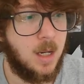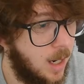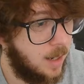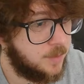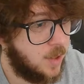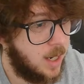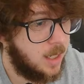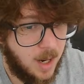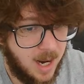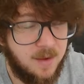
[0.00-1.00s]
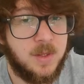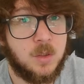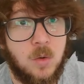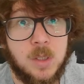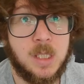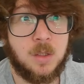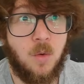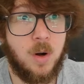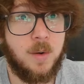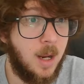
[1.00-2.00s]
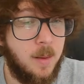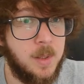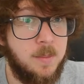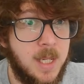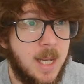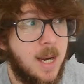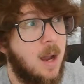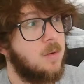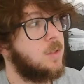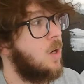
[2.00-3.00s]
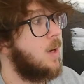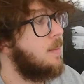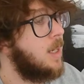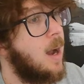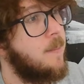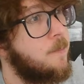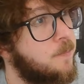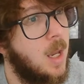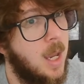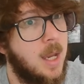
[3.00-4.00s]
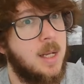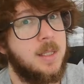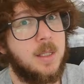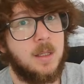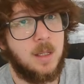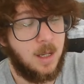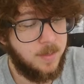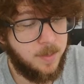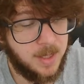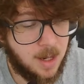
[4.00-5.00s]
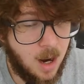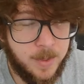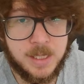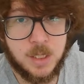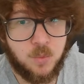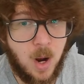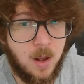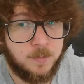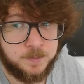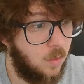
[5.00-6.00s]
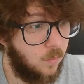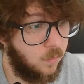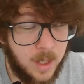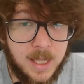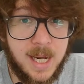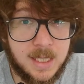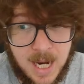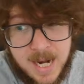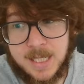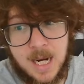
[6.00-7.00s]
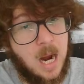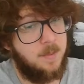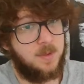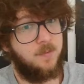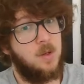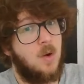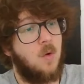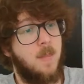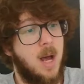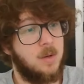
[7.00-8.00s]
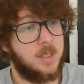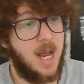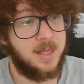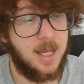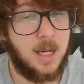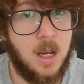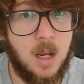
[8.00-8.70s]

I'm trying to have this old Discord I'm going to be in now. So hit me up and hit me up in the comments as well. Really exciting times for local models, I think.